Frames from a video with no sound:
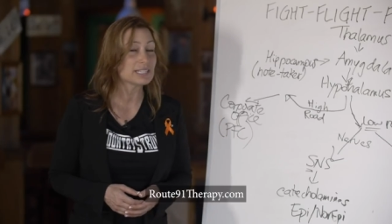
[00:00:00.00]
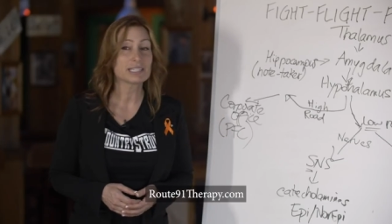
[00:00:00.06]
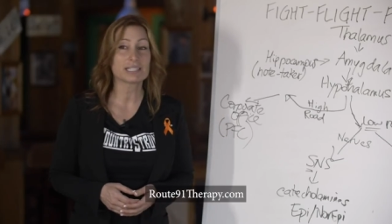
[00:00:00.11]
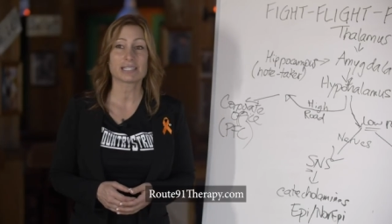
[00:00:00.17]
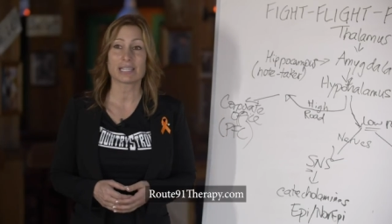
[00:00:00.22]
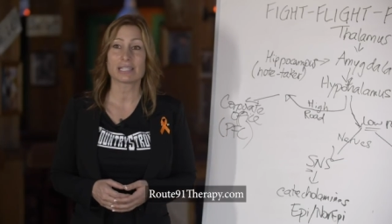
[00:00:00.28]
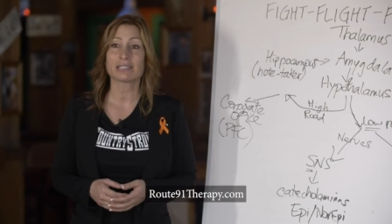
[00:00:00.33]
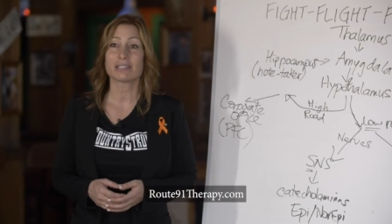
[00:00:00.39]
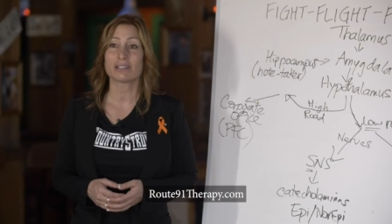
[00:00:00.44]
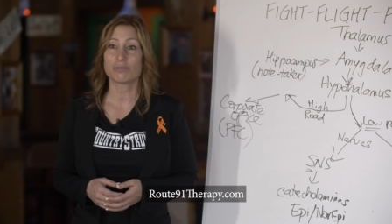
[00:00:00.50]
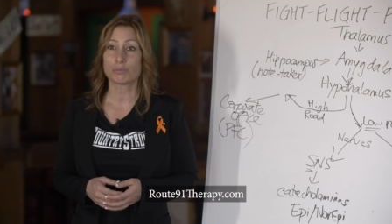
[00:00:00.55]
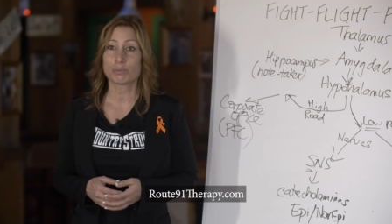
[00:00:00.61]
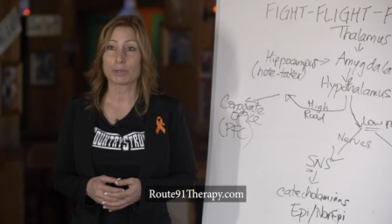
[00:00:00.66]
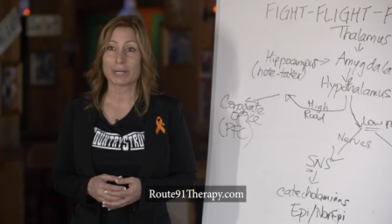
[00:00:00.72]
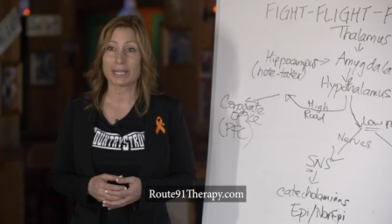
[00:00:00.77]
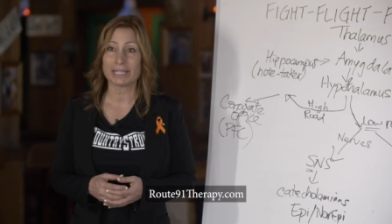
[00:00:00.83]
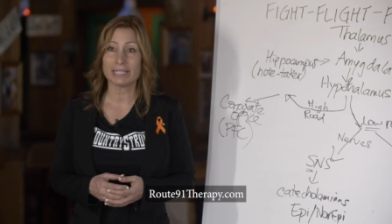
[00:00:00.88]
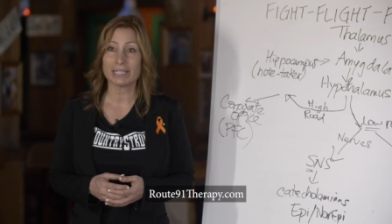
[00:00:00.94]
has a
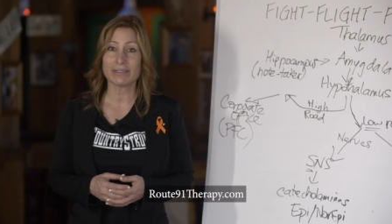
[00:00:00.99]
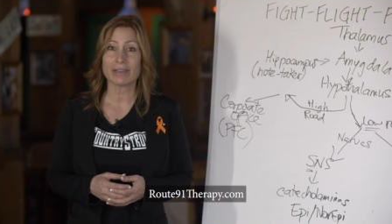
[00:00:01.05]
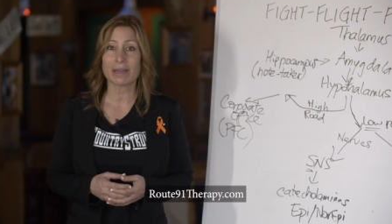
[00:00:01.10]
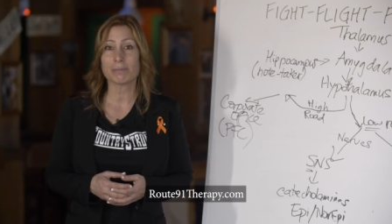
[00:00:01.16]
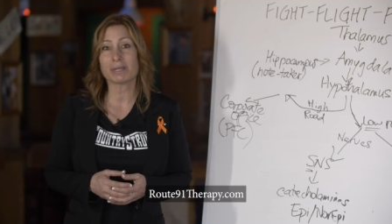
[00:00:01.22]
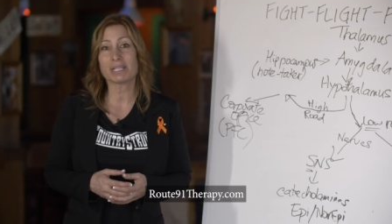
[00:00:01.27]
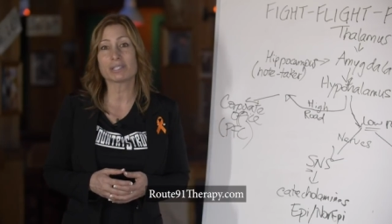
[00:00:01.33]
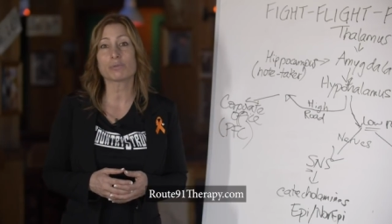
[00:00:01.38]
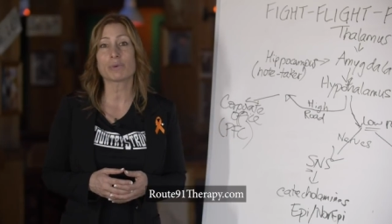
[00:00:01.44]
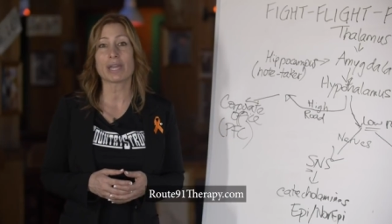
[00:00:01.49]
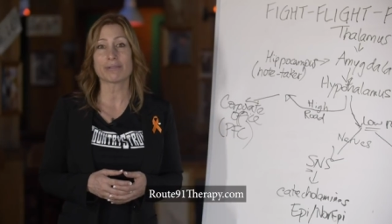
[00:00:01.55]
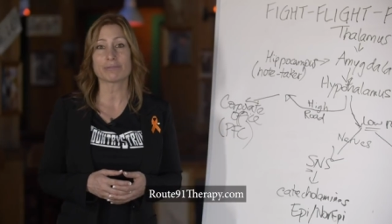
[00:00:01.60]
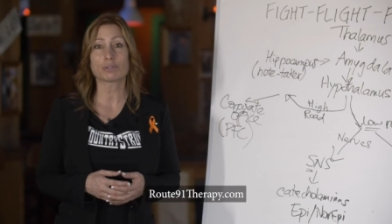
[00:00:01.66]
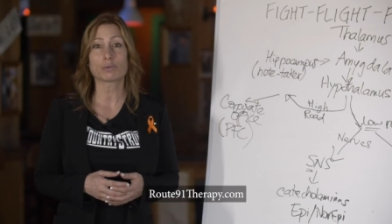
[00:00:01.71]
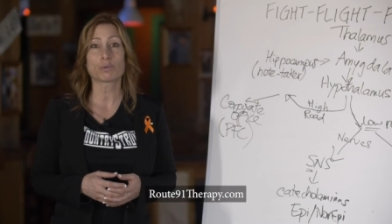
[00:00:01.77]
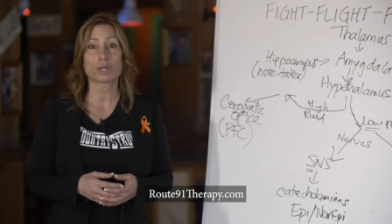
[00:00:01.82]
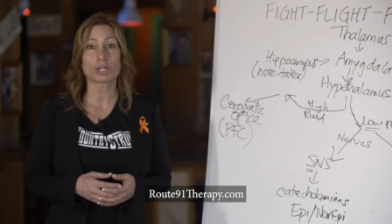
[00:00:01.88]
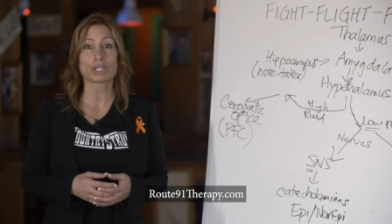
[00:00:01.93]
sensitive brain, and that means we
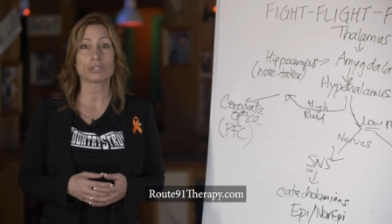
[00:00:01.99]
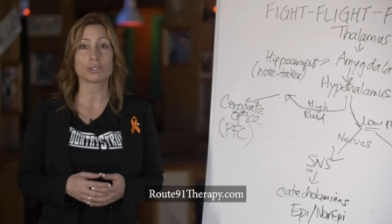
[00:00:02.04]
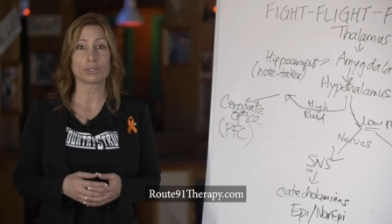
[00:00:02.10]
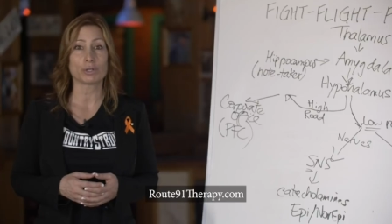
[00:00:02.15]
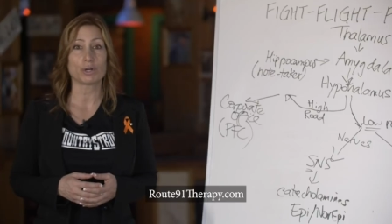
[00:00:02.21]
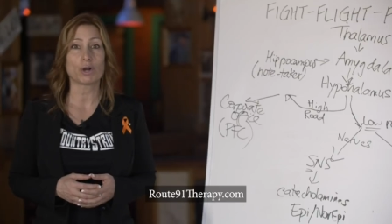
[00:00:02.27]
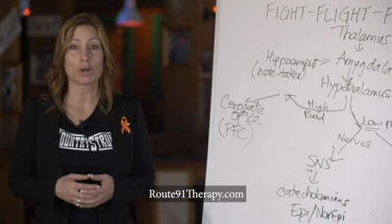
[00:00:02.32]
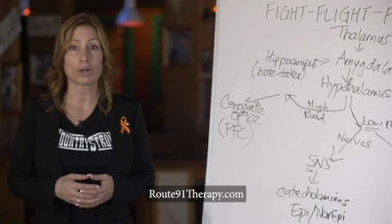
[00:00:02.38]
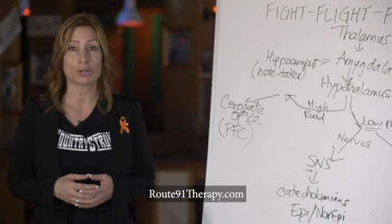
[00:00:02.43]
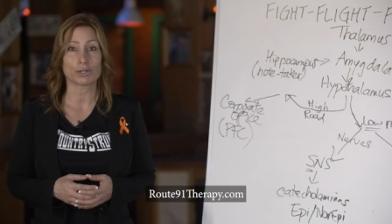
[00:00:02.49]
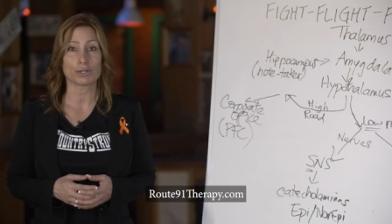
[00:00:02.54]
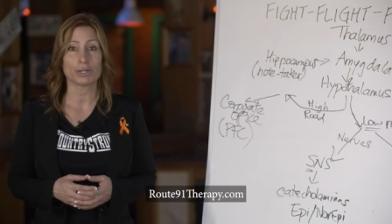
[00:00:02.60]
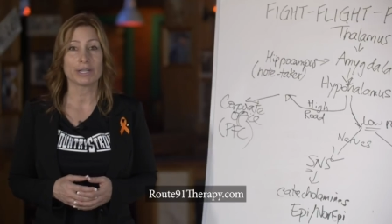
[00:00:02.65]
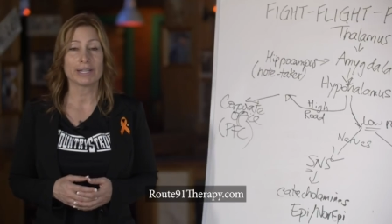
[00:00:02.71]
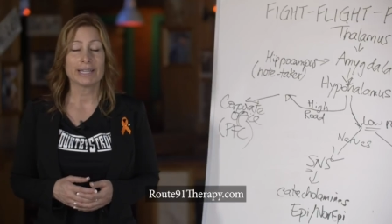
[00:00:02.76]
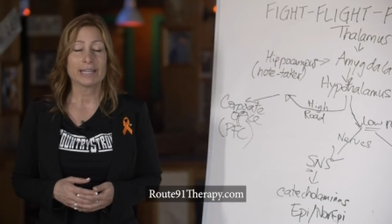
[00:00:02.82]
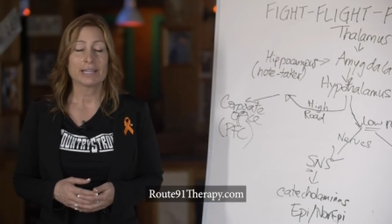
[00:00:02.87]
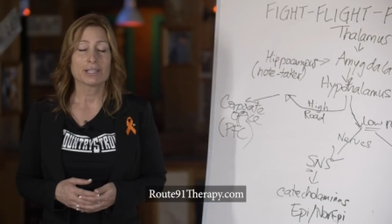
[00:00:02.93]
have to work a little harder.